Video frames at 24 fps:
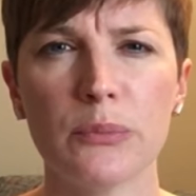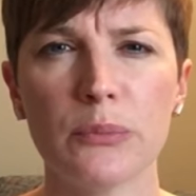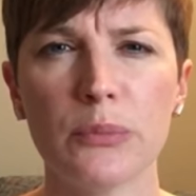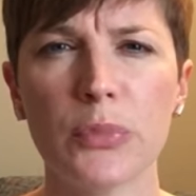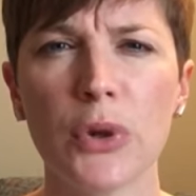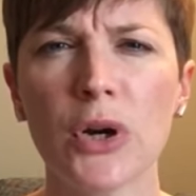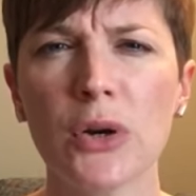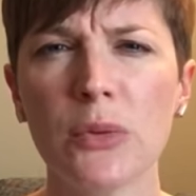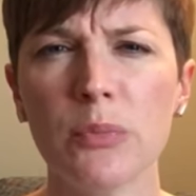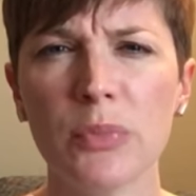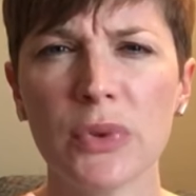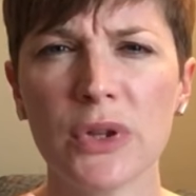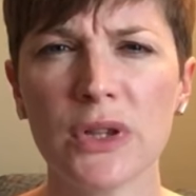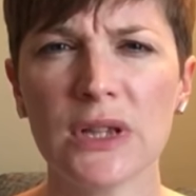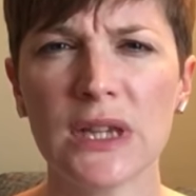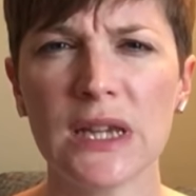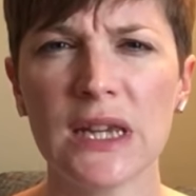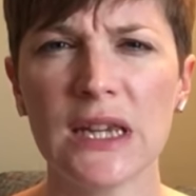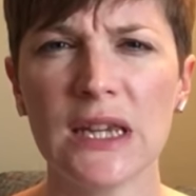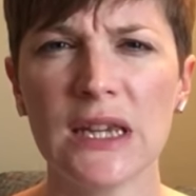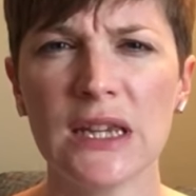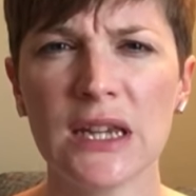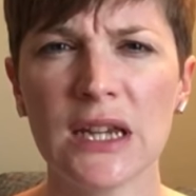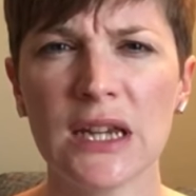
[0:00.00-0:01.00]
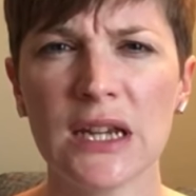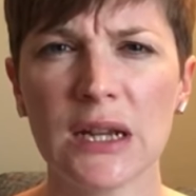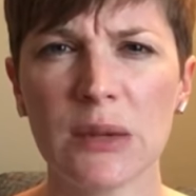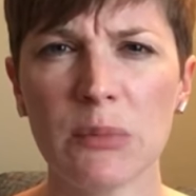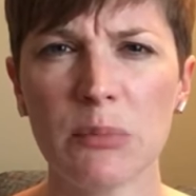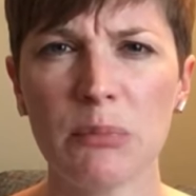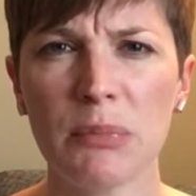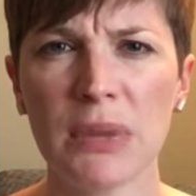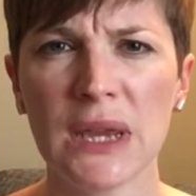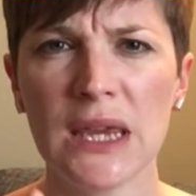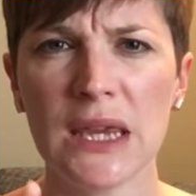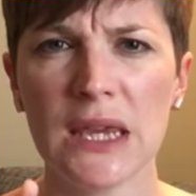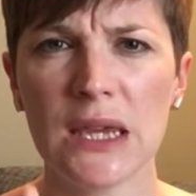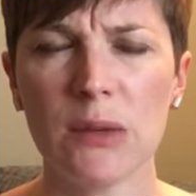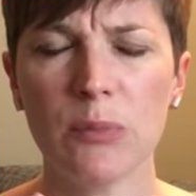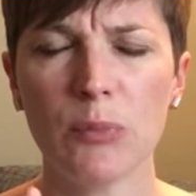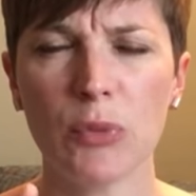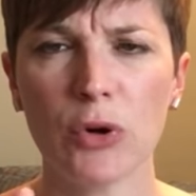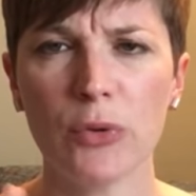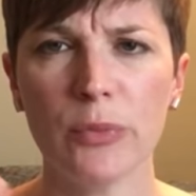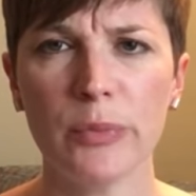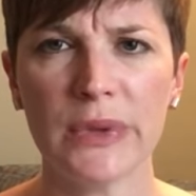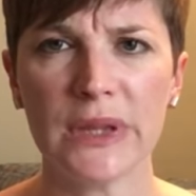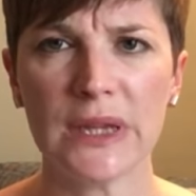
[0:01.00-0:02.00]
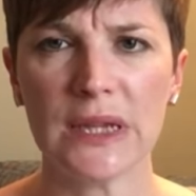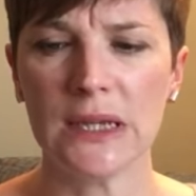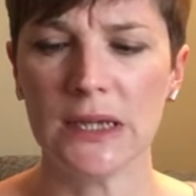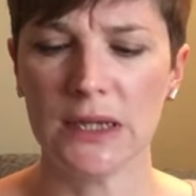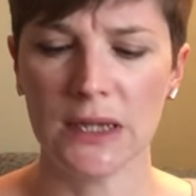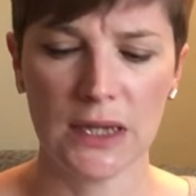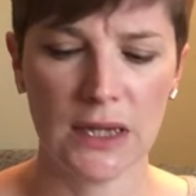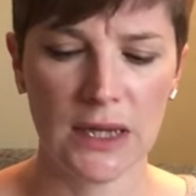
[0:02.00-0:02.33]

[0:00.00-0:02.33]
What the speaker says: purpley, kind of pinky purpley.